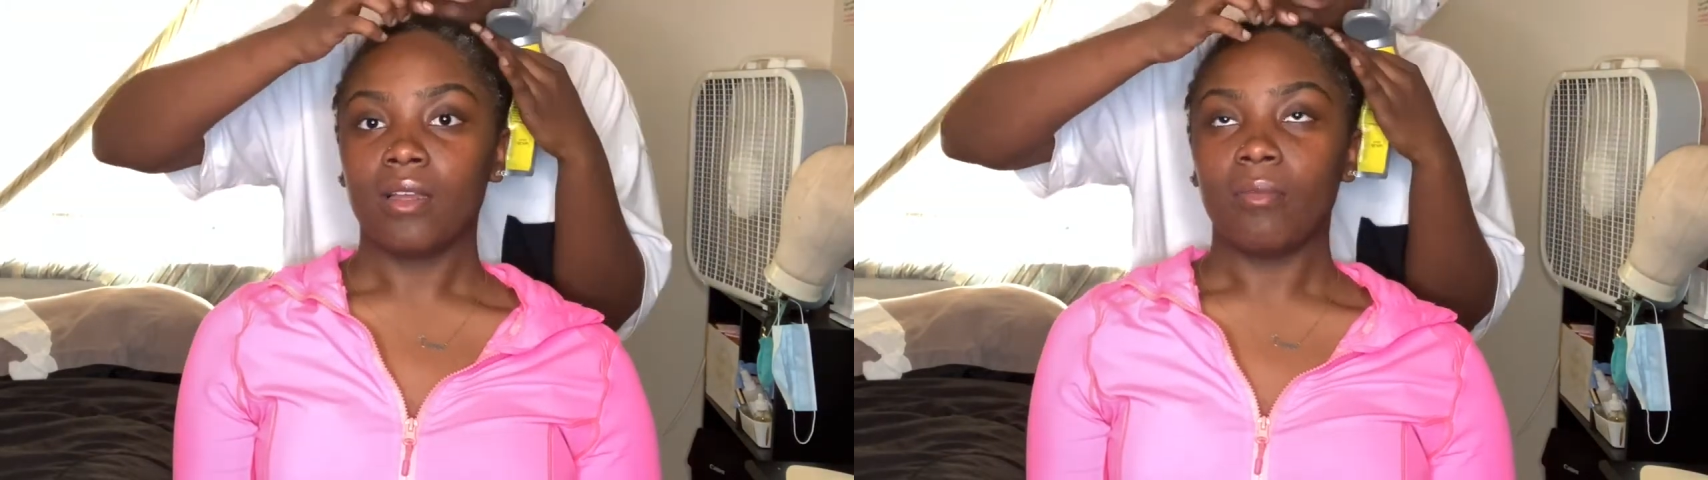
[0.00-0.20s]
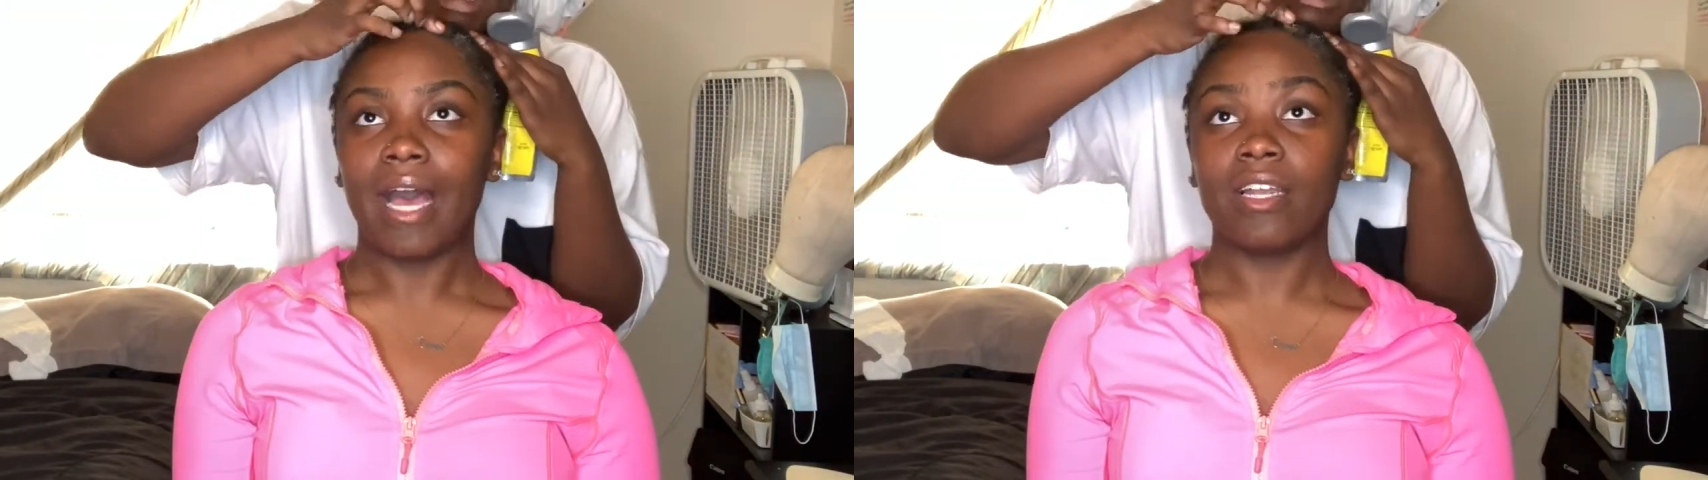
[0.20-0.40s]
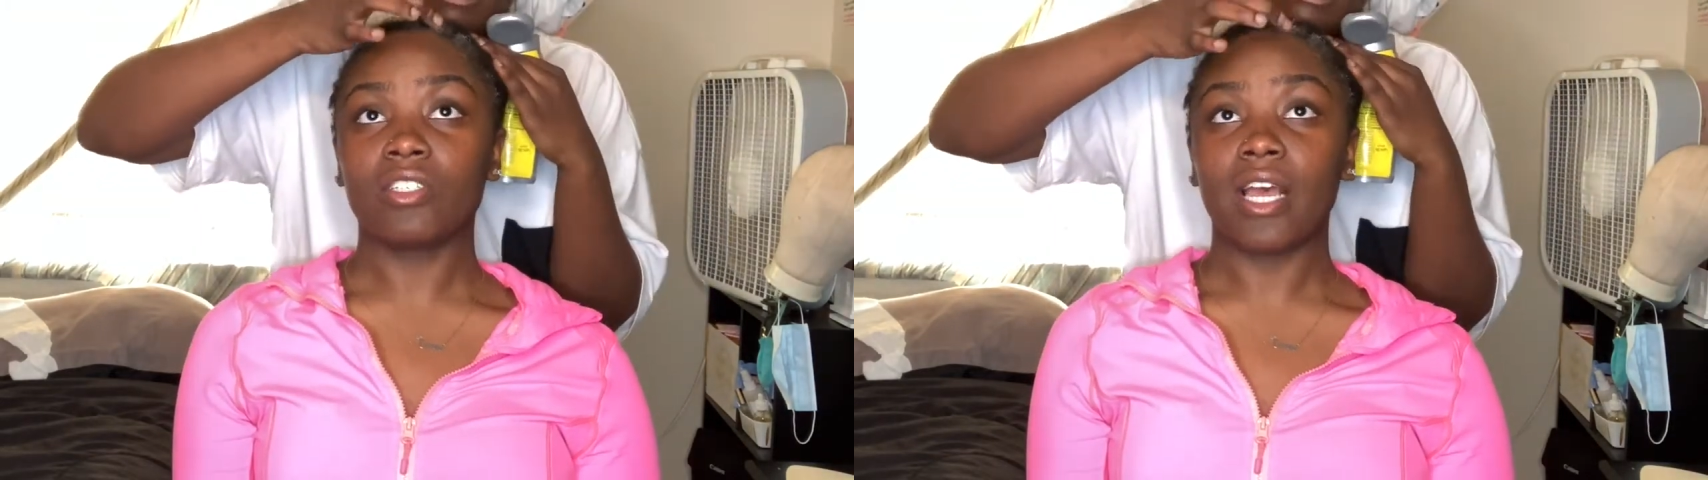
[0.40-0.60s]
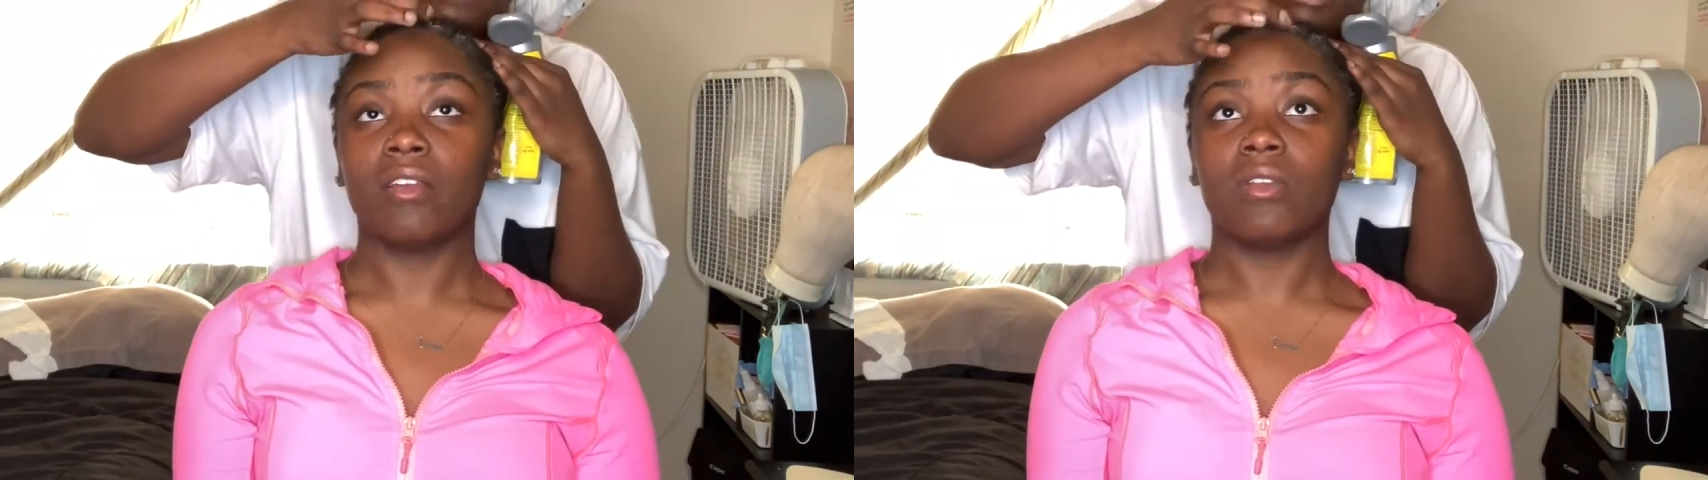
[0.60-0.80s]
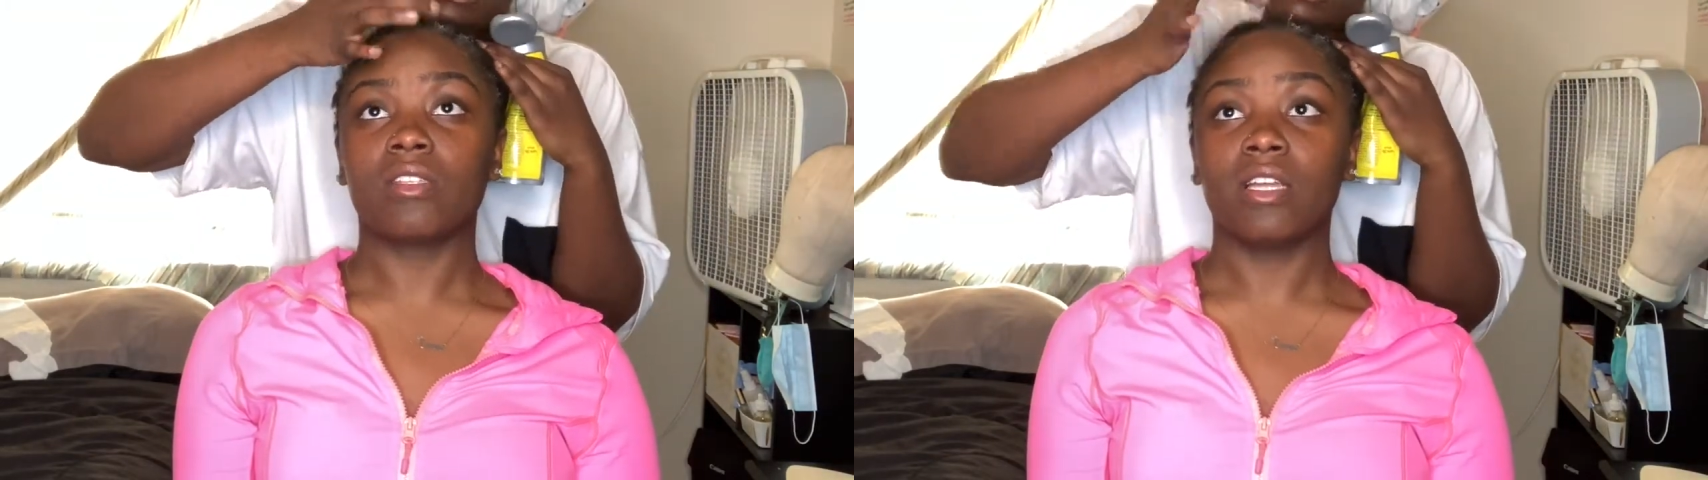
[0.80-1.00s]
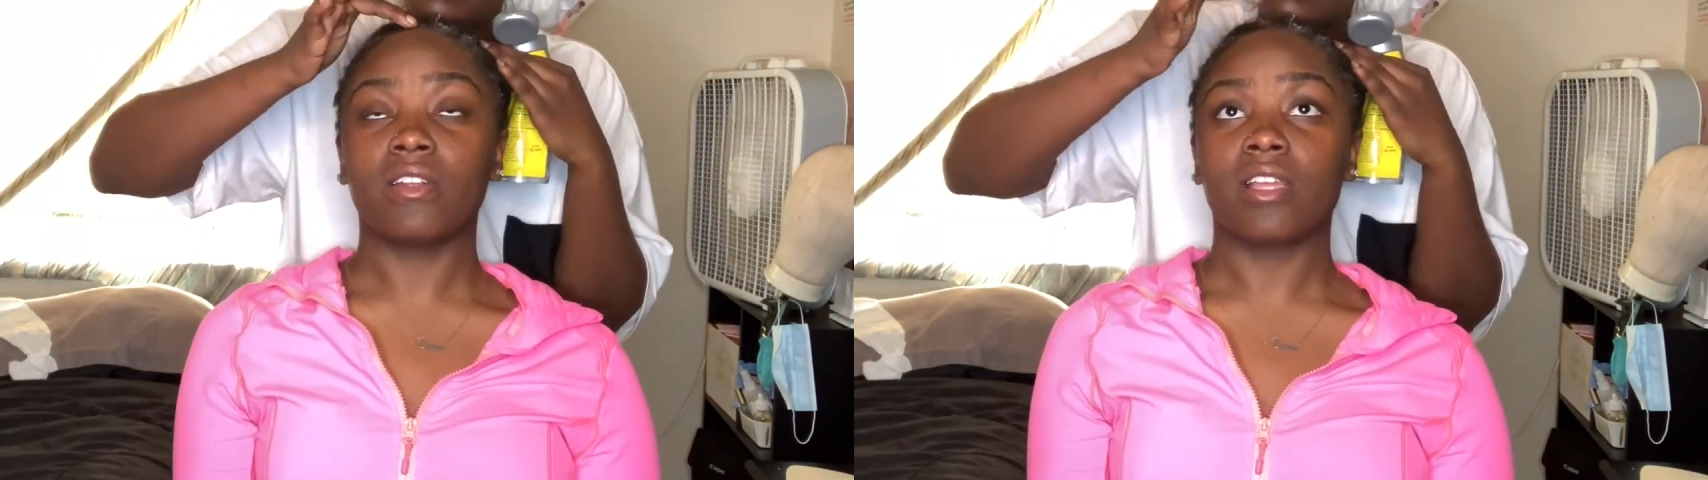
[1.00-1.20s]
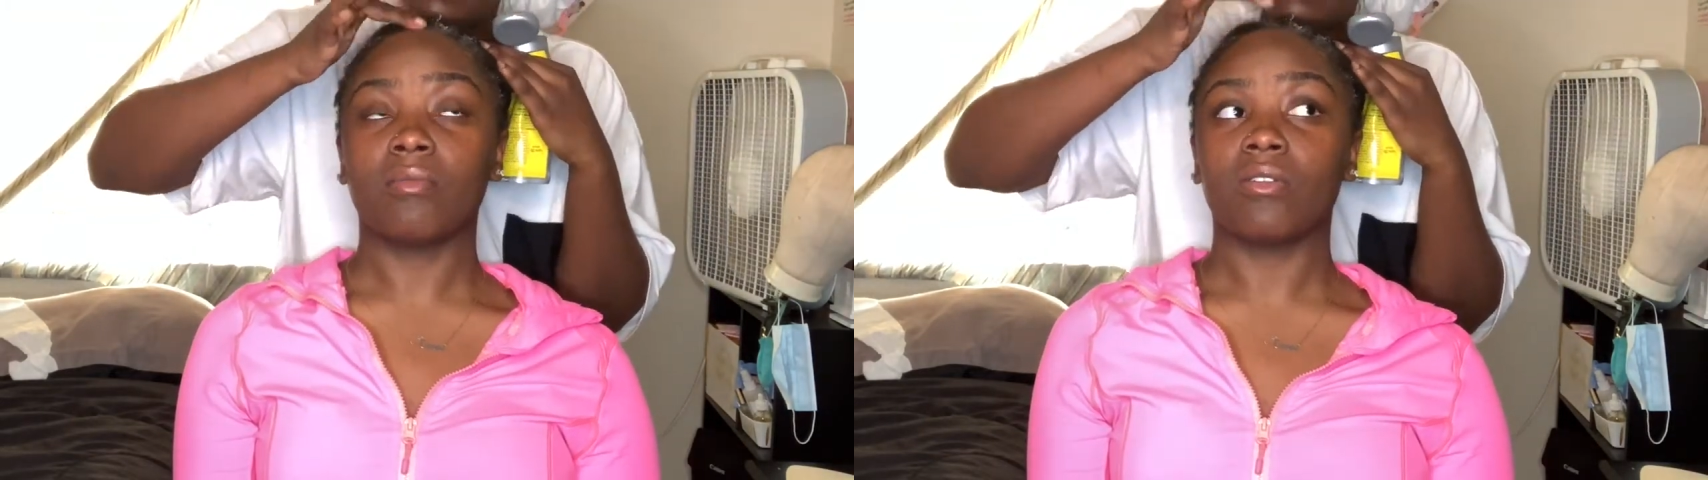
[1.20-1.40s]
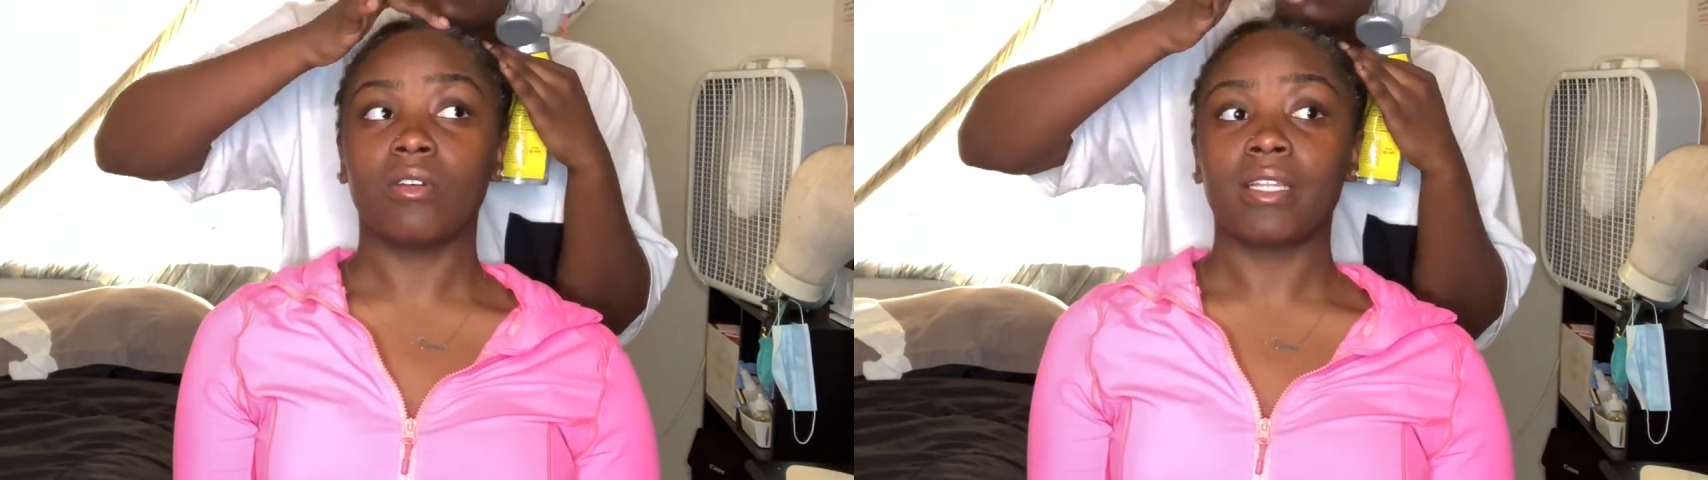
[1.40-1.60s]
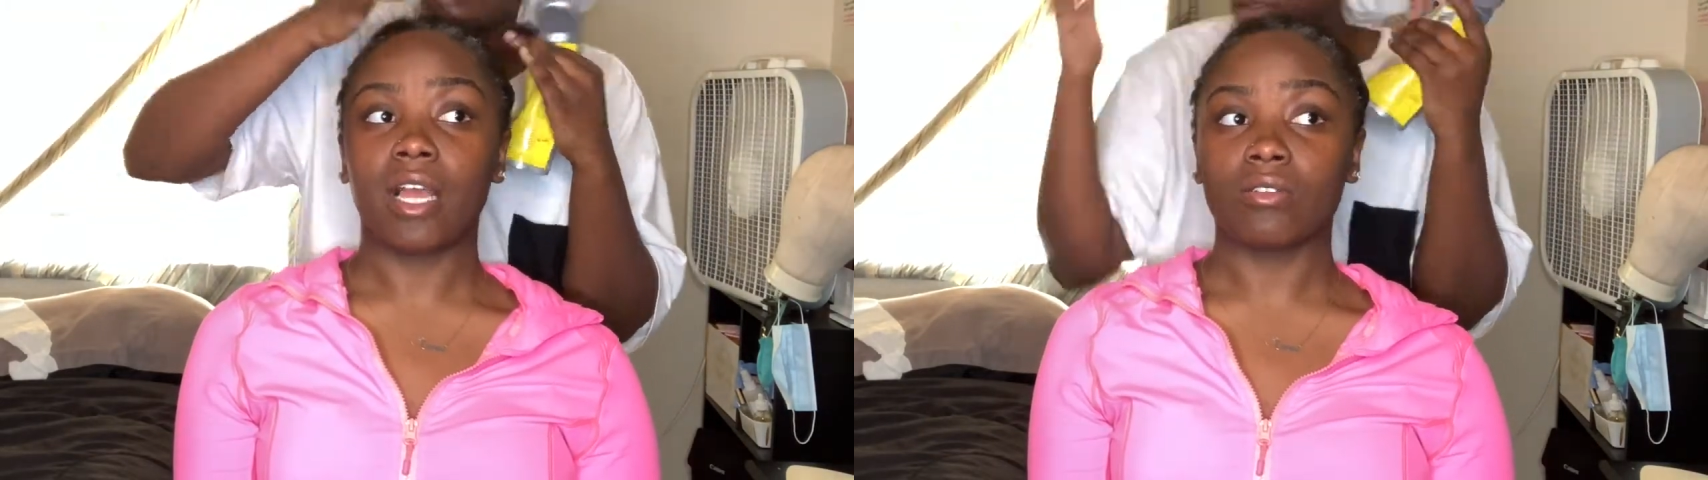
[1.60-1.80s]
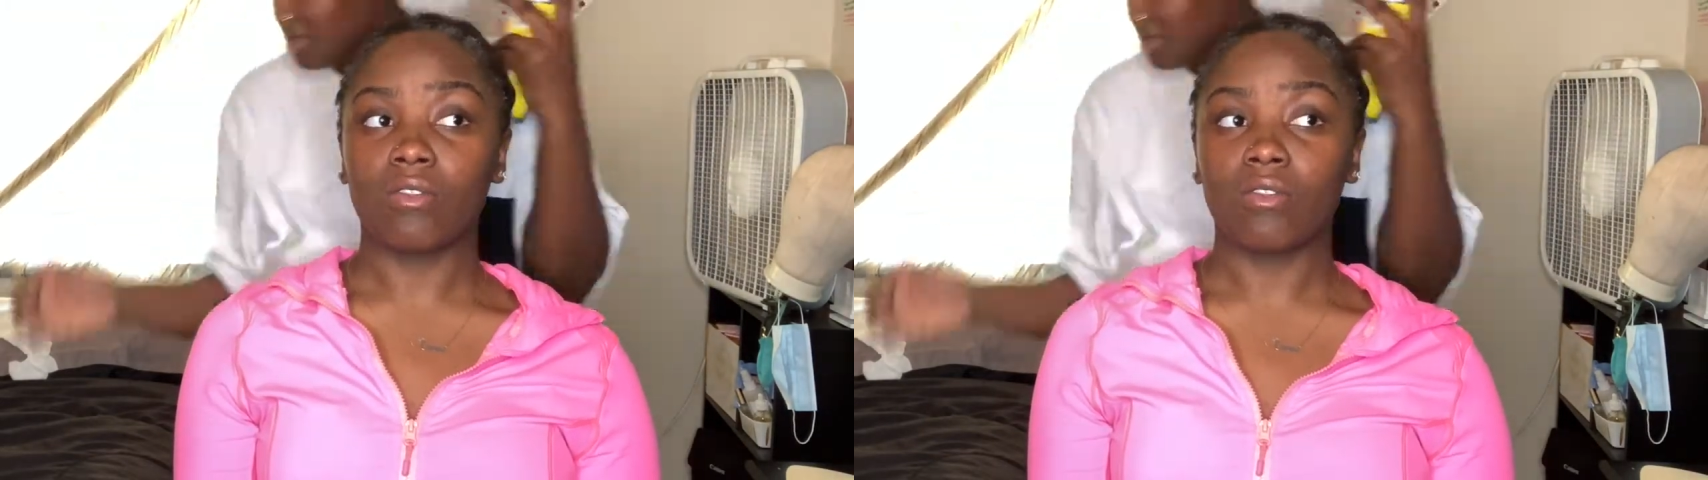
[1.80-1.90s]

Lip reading: So right now, as you see, I'm just